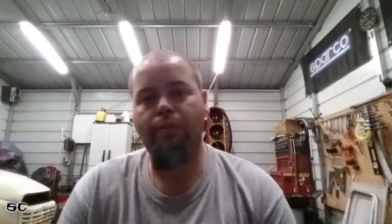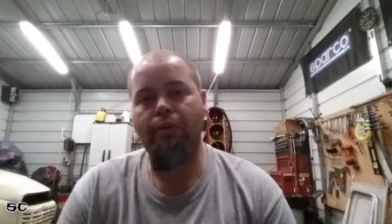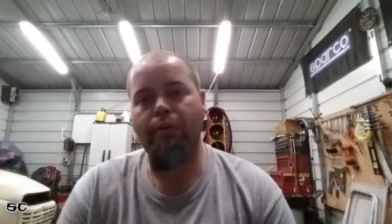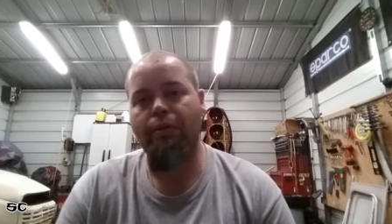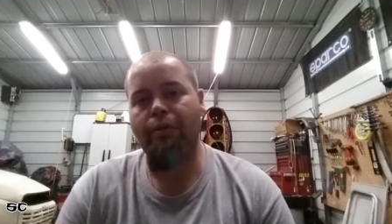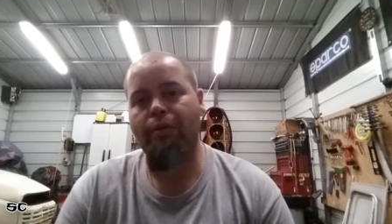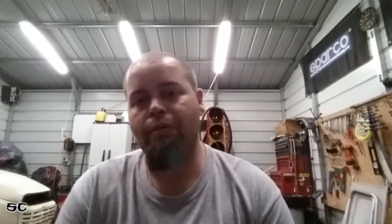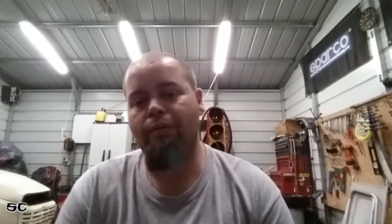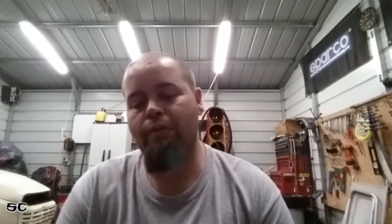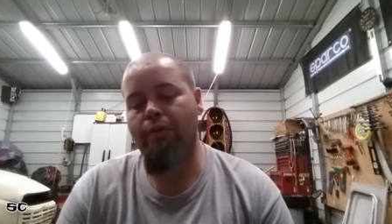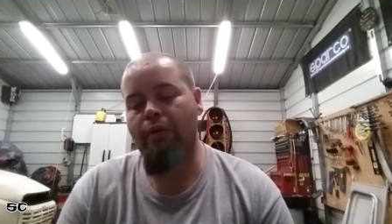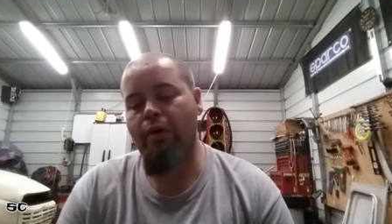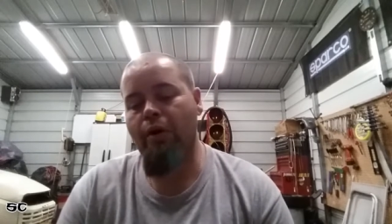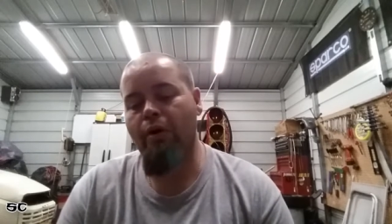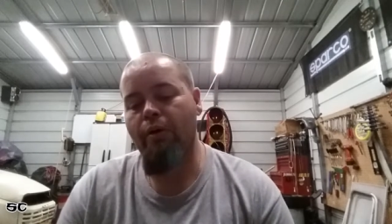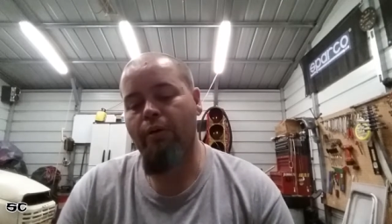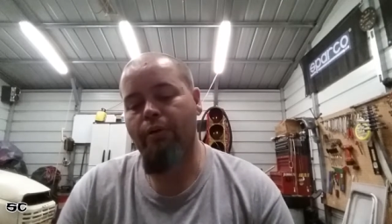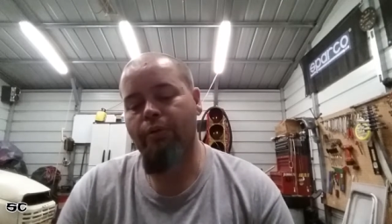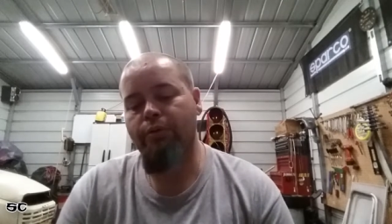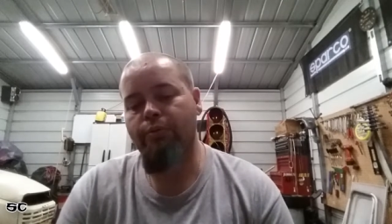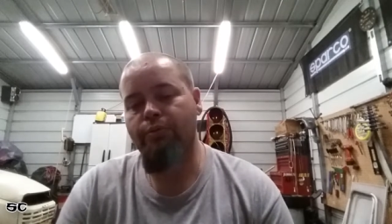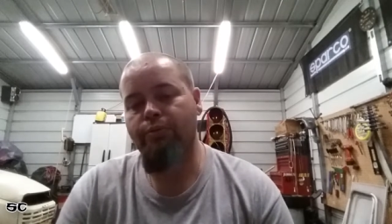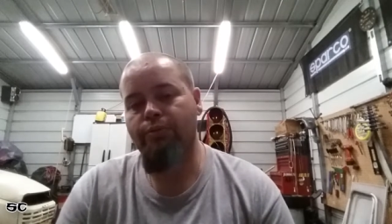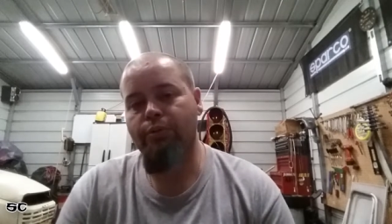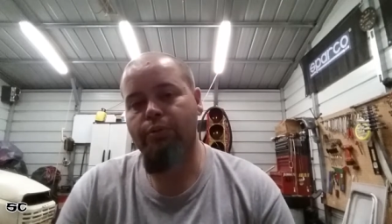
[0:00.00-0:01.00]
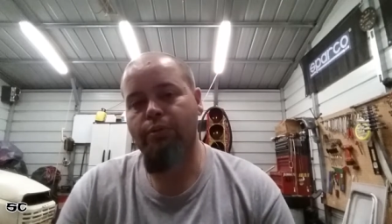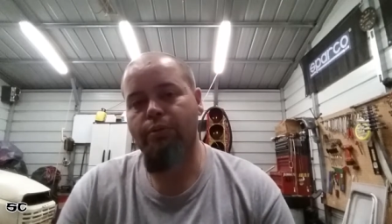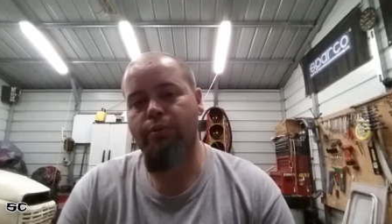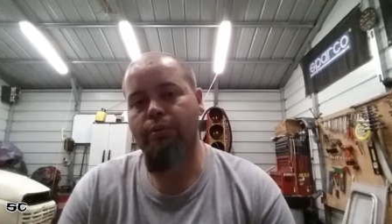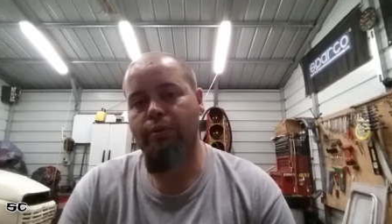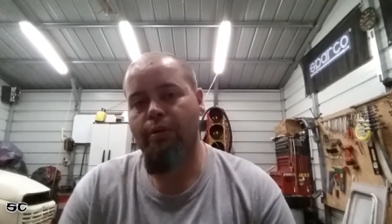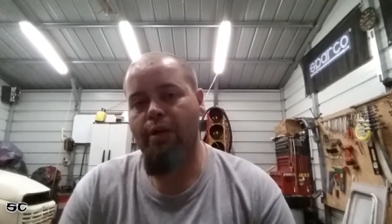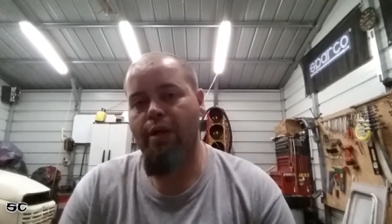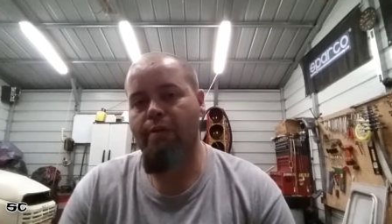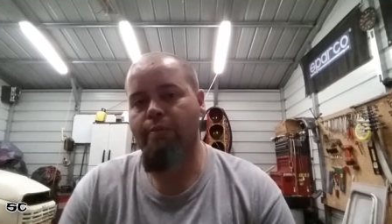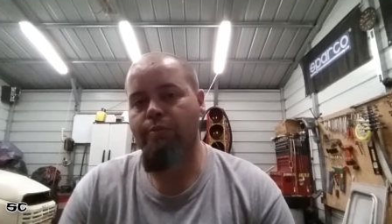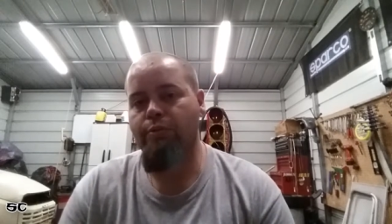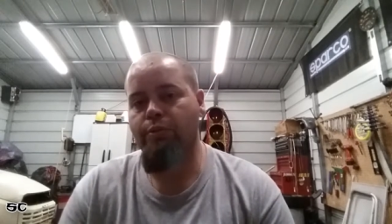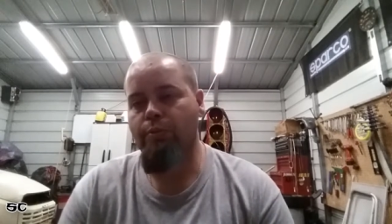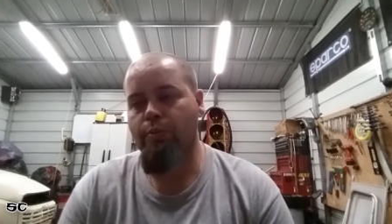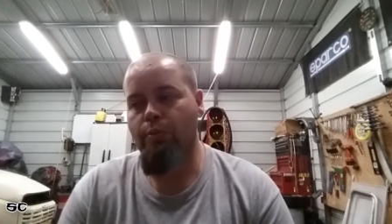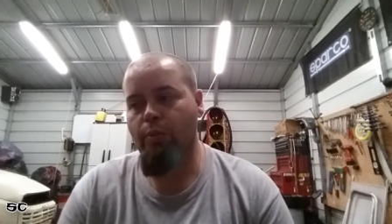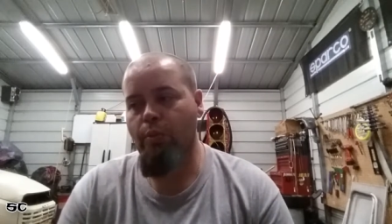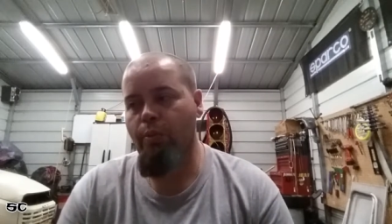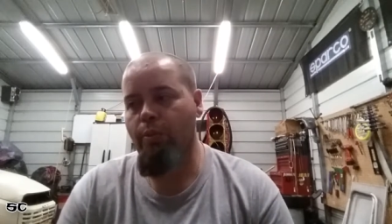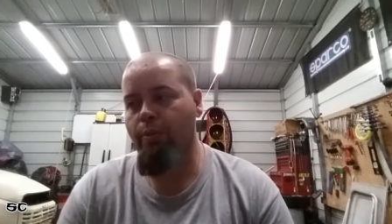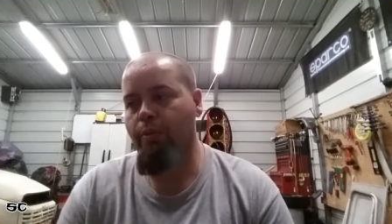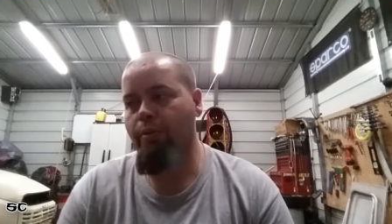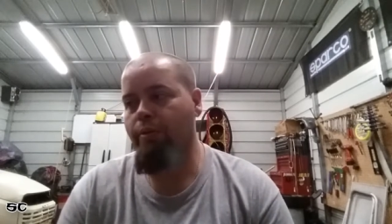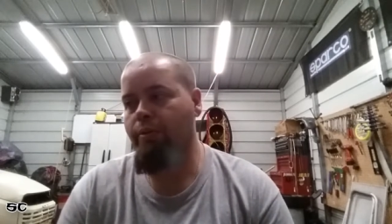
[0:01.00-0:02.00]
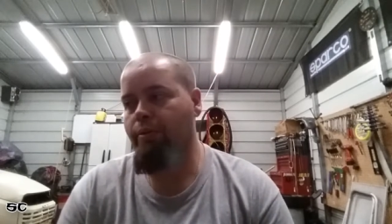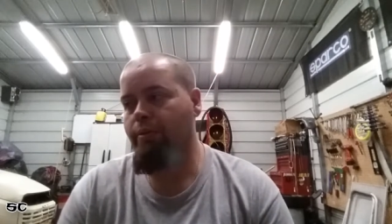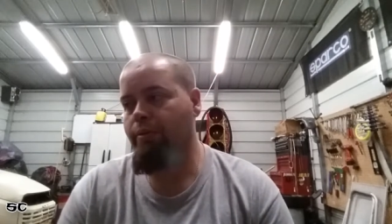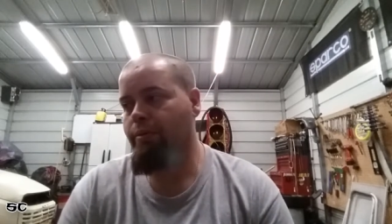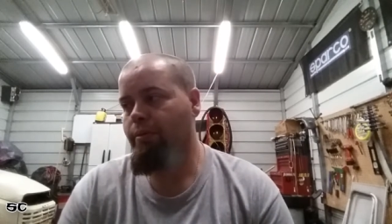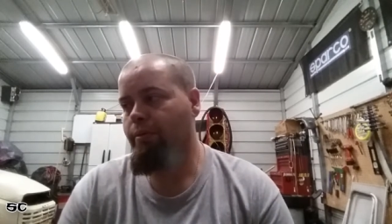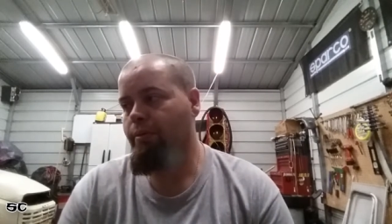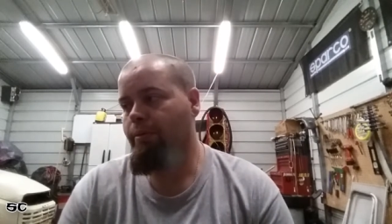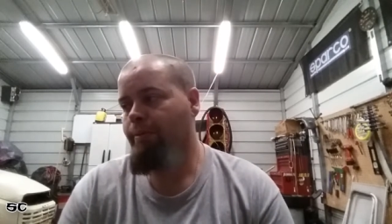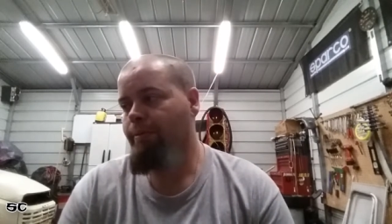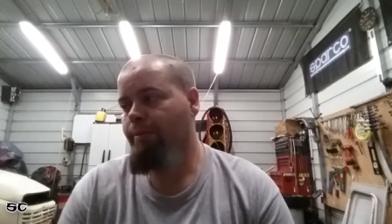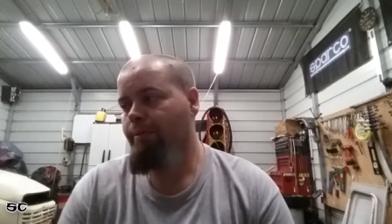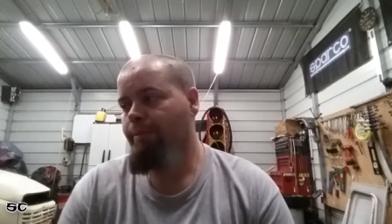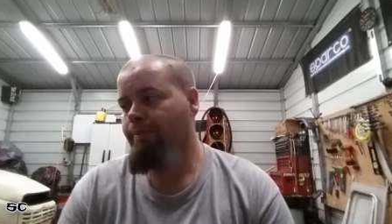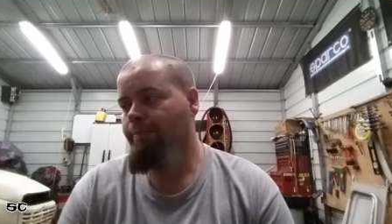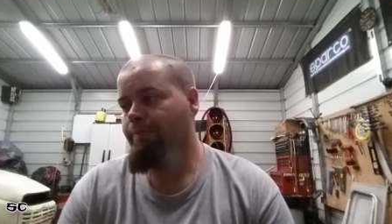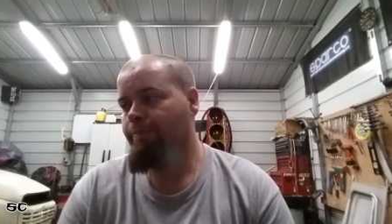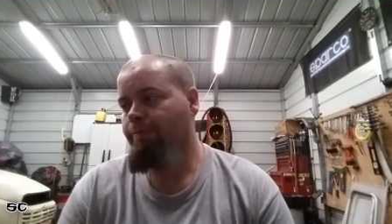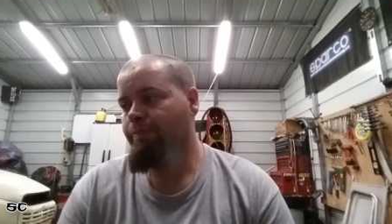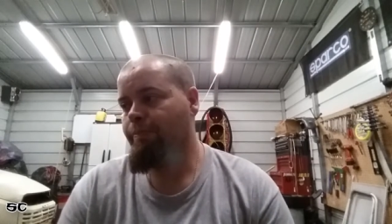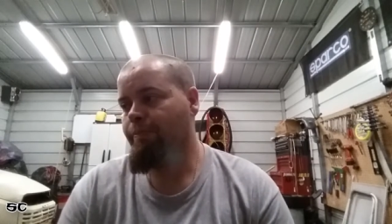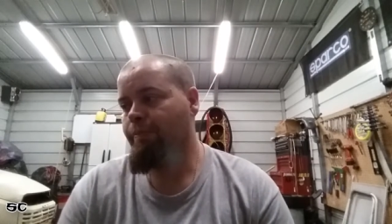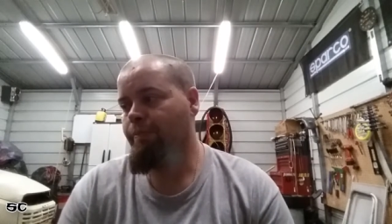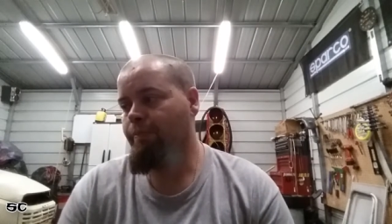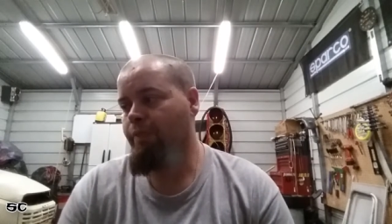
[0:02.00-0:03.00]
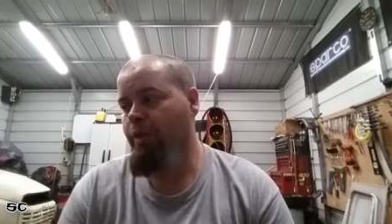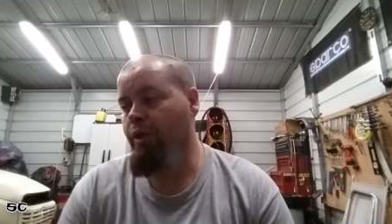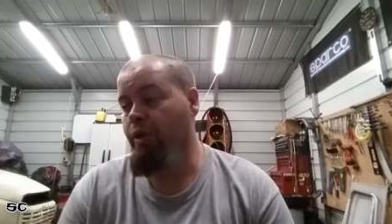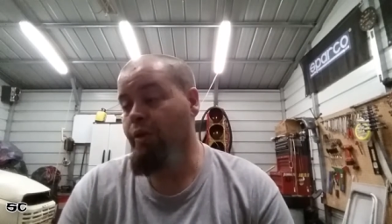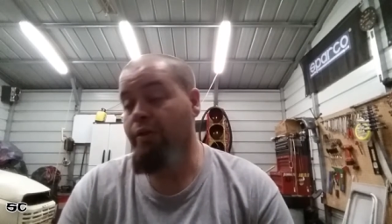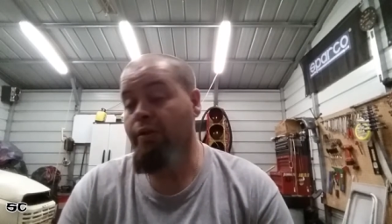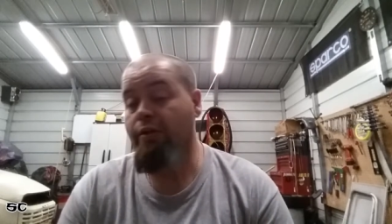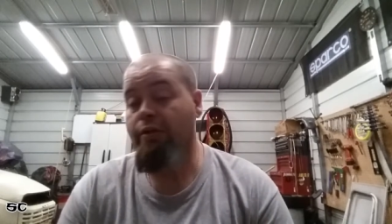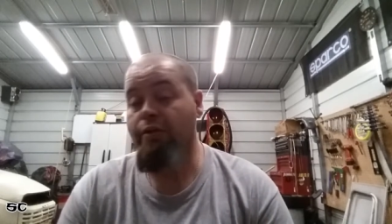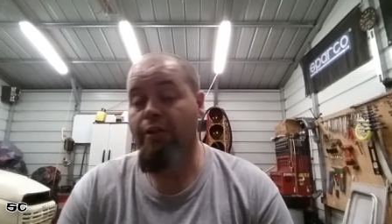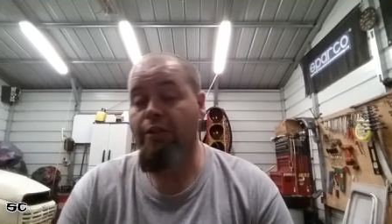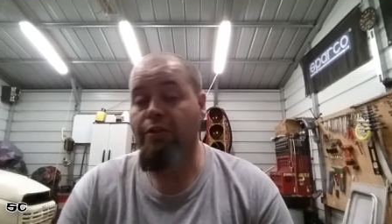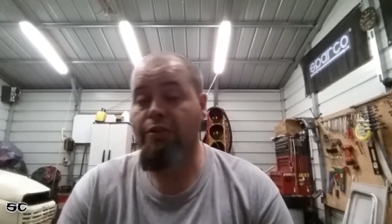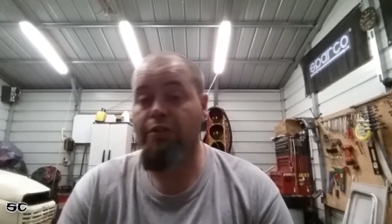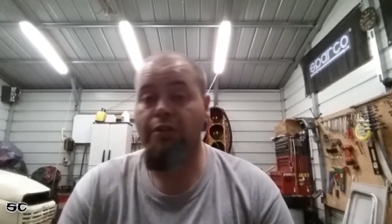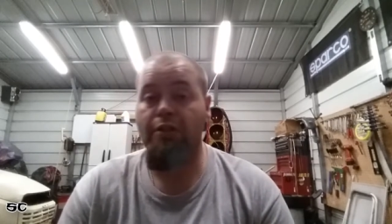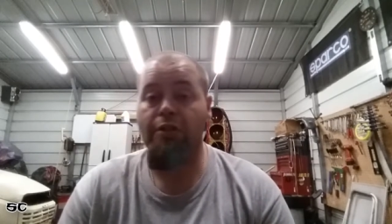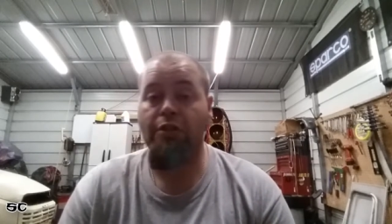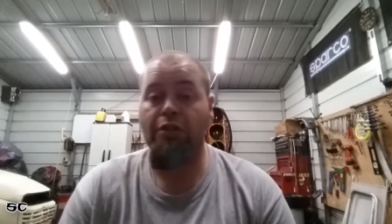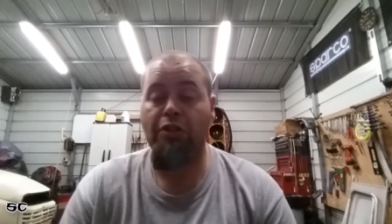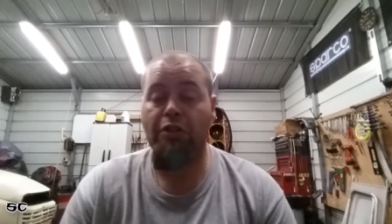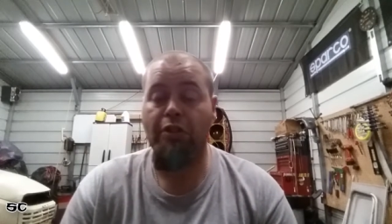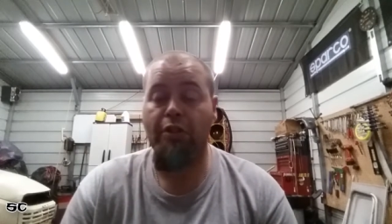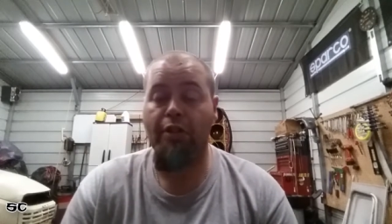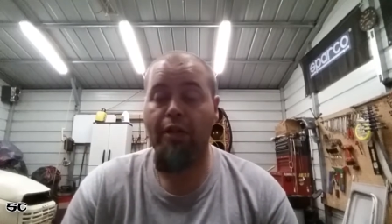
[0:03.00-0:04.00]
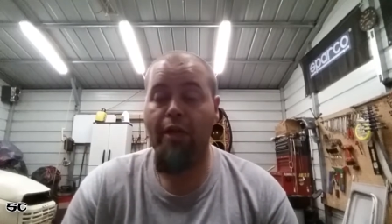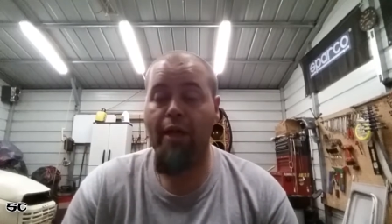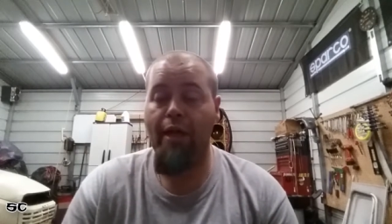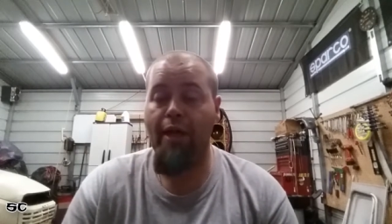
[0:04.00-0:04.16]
you know, the dog some food and gave him some water because I seen she didn't